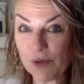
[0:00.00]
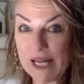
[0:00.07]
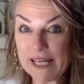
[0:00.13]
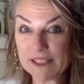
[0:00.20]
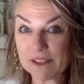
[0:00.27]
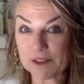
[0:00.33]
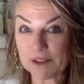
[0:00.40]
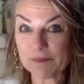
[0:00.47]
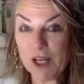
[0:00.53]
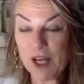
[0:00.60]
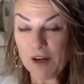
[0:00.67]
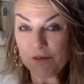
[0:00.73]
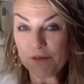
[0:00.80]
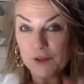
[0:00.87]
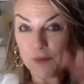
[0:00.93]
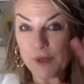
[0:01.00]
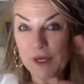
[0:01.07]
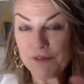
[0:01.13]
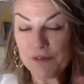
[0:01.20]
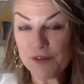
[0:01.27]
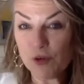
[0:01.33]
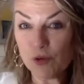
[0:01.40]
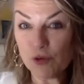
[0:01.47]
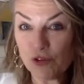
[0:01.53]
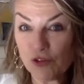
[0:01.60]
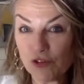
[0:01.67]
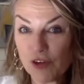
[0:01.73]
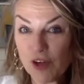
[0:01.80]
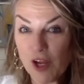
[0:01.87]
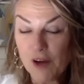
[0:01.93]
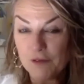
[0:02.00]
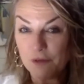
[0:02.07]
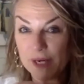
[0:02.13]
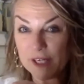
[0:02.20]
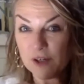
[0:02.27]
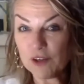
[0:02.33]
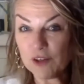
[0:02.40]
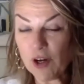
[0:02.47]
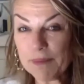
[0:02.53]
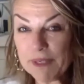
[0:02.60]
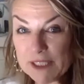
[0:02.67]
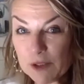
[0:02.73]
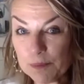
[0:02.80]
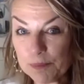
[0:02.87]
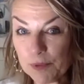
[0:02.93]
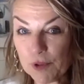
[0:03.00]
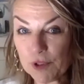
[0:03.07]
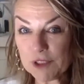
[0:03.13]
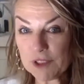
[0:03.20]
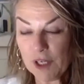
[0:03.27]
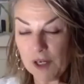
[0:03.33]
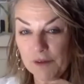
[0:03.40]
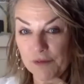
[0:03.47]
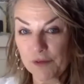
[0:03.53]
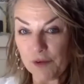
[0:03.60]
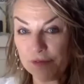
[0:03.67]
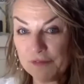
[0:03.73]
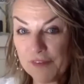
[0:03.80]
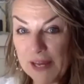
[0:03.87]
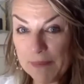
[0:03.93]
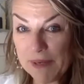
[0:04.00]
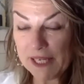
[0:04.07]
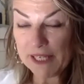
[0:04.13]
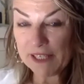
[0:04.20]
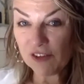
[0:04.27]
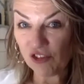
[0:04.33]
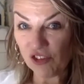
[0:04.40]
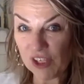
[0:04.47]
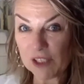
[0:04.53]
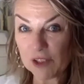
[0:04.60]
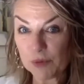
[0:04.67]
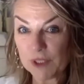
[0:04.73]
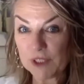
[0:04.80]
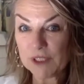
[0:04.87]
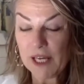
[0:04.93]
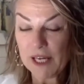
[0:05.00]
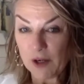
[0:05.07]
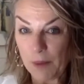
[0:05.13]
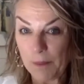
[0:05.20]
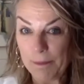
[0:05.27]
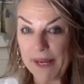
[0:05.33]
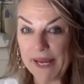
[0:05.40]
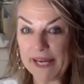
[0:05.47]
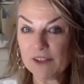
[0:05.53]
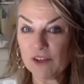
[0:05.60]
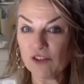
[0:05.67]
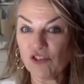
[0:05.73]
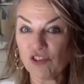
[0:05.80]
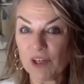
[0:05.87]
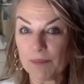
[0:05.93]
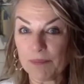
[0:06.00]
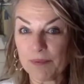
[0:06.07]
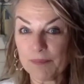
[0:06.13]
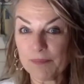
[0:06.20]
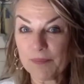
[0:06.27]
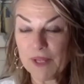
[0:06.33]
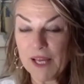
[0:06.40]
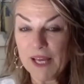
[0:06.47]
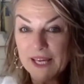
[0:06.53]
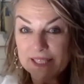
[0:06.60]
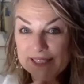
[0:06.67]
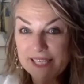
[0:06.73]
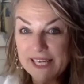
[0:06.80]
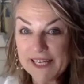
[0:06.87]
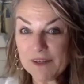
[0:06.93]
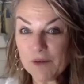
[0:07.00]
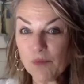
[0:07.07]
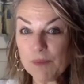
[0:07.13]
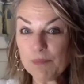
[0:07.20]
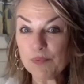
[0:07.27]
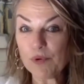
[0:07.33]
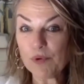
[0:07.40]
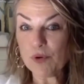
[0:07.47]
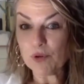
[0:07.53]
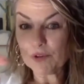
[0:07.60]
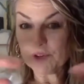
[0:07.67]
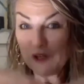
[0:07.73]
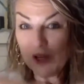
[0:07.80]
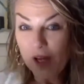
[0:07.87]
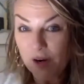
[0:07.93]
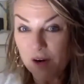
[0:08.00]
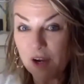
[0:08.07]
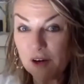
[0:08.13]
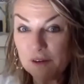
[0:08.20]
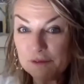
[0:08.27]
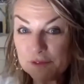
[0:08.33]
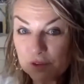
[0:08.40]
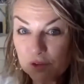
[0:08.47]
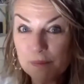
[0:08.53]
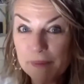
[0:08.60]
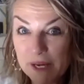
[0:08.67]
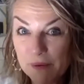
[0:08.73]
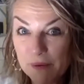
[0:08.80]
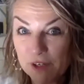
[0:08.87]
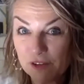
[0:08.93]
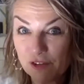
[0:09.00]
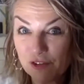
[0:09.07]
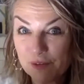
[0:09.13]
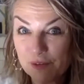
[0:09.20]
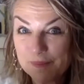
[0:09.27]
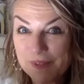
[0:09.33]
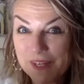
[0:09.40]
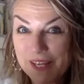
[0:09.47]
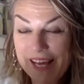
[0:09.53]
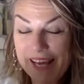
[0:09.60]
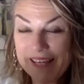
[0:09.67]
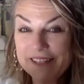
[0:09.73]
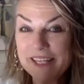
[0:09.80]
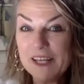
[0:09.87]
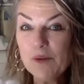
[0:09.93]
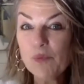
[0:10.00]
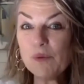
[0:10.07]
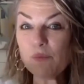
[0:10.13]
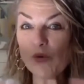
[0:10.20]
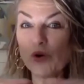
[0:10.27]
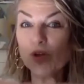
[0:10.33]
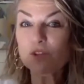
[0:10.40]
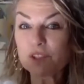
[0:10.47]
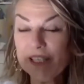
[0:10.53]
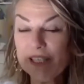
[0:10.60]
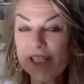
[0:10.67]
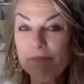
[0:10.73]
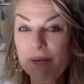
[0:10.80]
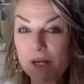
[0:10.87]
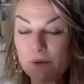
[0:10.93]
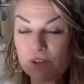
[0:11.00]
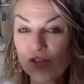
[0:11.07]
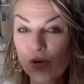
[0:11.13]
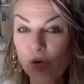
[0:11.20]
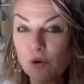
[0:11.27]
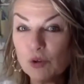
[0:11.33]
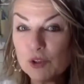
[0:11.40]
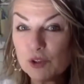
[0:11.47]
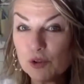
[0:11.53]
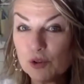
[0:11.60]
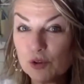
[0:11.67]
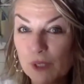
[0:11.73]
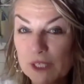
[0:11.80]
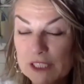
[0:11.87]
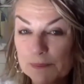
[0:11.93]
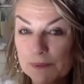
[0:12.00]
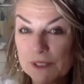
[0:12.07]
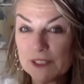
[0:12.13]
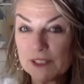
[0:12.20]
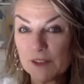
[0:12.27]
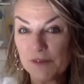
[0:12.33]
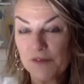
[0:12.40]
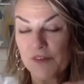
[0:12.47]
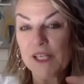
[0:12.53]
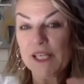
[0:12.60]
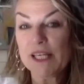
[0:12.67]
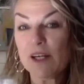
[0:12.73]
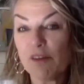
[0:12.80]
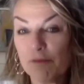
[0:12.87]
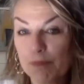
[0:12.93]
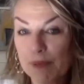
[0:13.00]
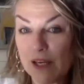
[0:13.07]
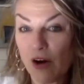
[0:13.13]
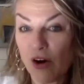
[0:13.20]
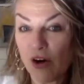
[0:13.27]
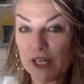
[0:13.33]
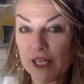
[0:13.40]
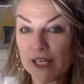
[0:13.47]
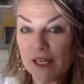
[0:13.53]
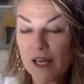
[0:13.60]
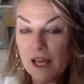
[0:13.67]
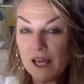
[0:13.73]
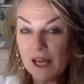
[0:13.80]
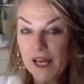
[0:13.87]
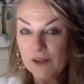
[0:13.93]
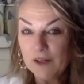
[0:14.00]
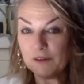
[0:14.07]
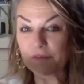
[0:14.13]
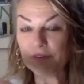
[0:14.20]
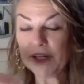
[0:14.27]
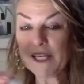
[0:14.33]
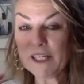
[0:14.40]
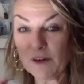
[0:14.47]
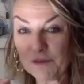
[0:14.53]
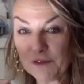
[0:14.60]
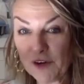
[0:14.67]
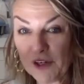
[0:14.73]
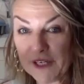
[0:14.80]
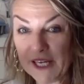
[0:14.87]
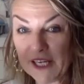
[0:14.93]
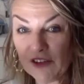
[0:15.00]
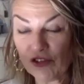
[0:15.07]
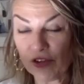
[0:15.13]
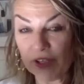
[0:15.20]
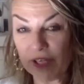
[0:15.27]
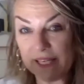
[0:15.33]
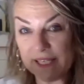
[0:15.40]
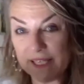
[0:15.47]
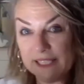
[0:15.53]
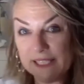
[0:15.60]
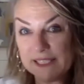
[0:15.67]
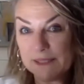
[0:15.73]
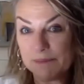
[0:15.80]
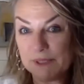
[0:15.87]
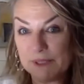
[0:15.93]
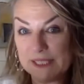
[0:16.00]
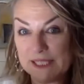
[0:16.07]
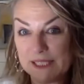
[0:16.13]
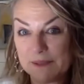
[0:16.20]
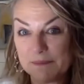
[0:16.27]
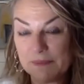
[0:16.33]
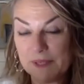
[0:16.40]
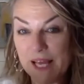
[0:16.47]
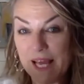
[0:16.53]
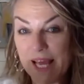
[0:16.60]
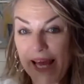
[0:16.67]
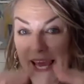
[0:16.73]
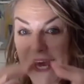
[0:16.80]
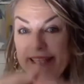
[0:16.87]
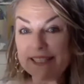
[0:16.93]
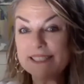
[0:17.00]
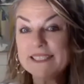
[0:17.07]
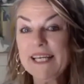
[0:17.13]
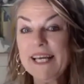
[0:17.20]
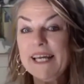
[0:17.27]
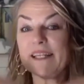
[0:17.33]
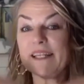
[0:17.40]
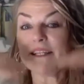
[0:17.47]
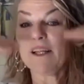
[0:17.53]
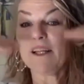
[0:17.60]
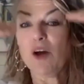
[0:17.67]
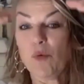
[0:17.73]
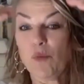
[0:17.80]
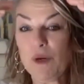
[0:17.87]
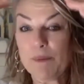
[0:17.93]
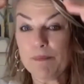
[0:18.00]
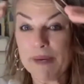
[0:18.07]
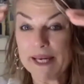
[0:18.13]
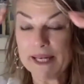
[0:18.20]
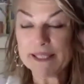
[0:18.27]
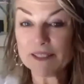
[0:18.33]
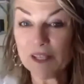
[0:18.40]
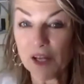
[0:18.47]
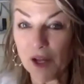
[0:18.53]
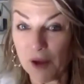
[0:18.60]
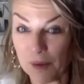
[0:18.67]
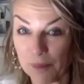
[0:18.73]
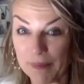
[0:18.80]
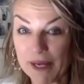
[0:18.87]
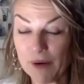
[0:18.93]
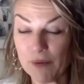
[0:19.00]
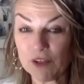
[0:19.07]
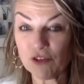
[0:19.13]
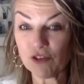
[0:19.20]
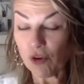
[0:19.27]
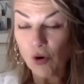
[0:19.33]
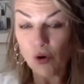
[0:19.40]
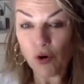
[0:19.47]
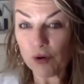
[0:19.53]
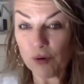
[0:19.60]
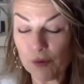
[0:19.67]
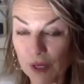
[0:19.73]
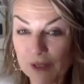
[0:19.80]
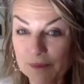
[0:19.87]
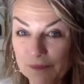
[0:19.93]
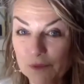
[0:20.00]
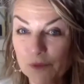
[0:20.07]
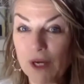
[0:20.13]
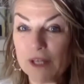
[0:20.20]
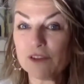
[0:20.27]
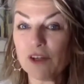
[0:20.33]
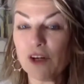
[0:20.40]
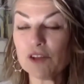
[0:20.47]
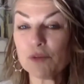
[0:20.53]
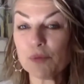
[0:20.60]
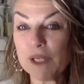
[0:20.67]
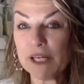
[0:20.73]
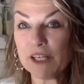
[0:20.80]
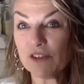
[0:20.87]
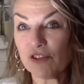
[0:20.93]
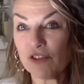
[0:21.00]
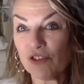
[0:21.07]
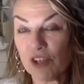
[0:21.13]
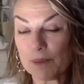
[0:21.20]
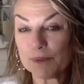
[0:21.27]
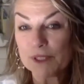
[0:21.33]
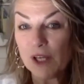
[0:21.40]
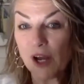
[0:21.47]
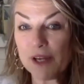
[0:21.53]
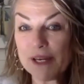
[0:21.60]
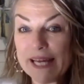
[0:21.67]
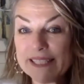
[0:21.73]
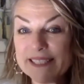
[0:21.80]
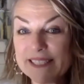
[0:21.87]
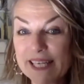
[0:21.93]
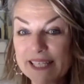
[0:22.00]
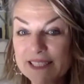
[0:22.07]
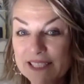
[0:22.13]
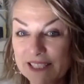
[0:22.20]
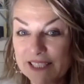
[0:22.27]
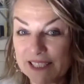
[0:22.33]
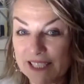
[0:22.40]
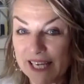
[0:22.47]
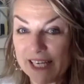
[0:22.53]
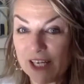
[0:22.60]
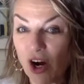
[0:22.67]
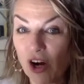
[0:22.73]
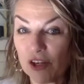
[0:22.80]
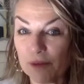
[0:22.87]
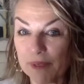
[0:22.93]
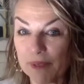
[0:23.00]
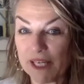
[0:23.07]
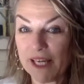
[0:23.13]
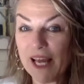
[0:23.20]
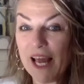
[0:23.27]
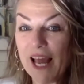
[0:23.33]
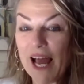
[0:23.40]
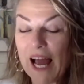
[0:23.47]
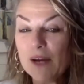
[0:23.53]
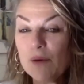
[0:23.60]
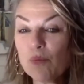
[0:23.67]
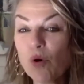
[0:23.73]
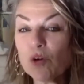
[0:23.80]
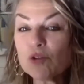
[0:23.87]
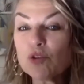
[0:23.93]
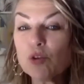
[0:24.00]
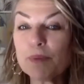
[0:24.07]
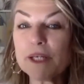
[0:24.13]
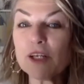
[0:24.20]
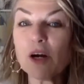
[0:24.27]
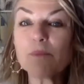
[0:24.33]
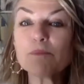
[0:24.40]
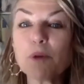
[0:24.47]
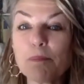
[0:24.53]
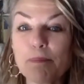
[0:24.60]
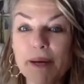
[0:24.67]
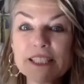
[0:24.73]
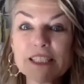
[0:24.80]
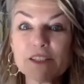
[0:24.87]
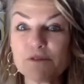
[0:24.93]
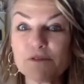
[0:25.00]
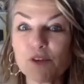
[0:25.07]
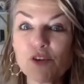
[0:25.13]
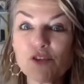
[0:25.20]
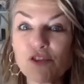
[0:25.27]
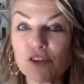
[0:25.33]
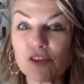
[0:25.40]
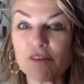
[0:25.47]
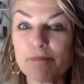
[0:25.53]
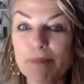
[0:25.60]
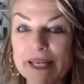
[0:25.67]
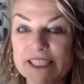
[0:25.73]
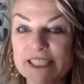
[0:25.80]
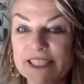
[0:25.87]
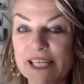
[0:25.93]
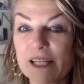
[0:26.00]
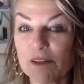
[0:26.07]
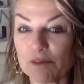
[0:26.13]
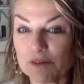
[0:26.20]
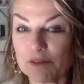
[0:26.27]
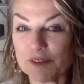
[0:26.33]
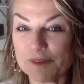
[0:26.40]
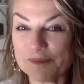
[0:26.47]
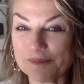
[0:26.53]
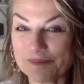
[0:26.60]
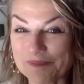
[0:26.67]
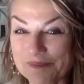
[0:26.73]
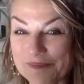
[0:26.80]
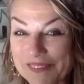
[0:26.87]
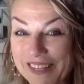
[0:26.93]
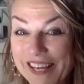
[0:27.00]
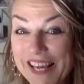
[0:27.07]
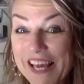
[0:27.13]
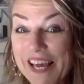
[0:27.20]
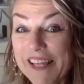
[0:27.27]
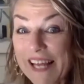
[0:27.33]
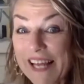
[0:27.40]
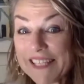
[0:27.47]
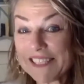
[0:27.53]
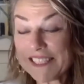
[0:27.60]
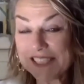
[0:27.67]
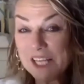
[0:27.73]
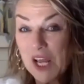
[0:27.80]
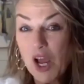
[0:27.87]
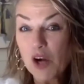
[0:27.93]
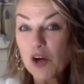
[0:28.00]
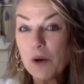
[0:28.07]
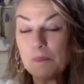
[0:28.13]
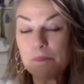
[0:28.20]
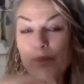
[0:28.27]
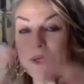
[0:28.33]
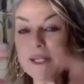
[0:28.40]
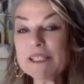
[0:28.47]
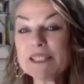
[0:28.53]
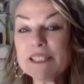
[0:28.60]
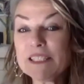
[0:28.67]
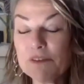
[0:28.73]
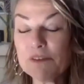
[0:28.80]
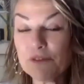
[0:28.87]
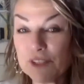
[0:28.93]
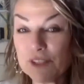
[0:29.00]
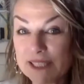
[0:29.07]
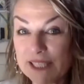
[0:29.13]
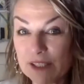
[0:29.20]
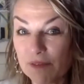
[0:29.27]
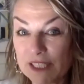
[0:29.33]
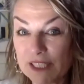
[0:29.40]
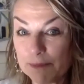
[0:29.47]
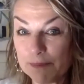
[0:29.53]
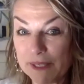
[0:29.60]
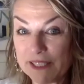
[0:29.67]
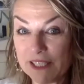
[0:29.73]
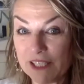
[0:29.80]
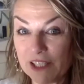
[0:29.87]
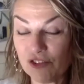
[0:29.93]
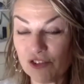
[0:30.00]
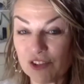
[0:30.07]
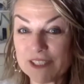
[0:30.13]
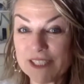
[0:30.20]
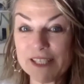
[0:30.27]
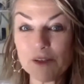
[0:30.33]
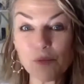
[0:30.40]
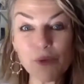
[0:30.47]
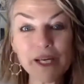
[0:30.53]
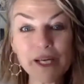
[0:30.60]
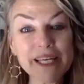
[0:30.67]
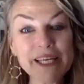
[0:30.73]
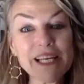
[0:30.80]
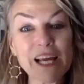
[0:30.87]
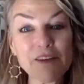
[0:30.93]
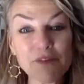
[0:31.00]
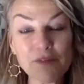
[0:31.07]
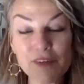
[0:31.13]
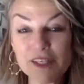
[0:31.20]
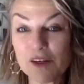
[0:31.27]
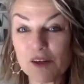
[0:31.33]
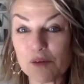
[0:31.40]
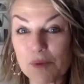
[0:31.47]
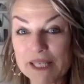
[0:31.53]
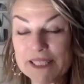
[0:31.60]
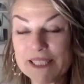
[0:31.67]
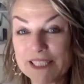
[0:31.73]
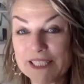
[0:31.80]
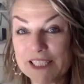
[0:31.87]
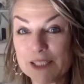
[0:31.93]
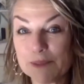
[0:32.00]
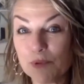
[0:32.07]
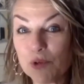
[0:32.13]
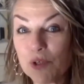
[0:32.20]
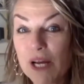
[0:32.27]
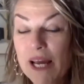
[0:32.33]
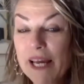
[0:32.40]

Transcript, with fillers: ladder, for refuge, for economic support, for family, children, companionship. Then we brought love to marriage. And then we wanted in marriage also to experience a feeling of belonging and a feeling of connection and intimacy. And then we made marriage or adult relationships an identity economy. I want to become the best version of myself. That's a completely different set of expectations. And the way Eli Finkel writes in his book